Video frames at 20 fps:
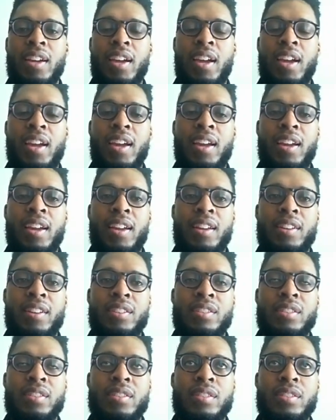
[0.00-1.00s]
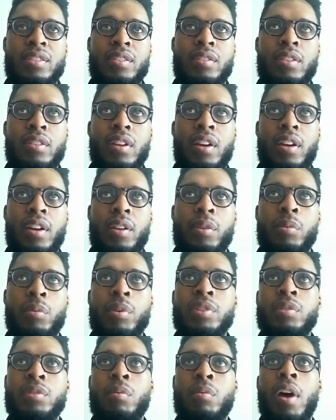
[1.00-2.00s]
And the
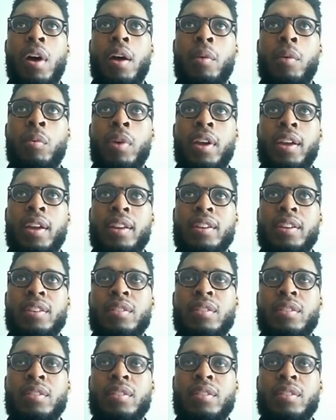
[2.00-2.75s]
reason why I went